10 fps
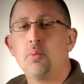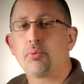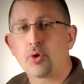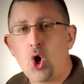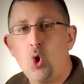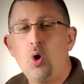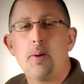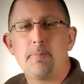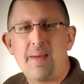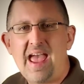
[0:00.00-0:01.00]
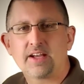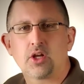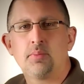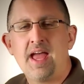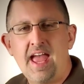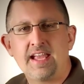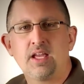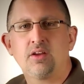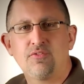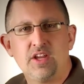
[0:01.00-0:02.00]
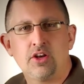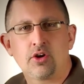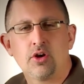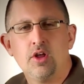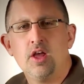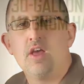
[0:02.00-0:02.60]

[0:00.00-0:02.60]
Pro Magnum hanging feeder.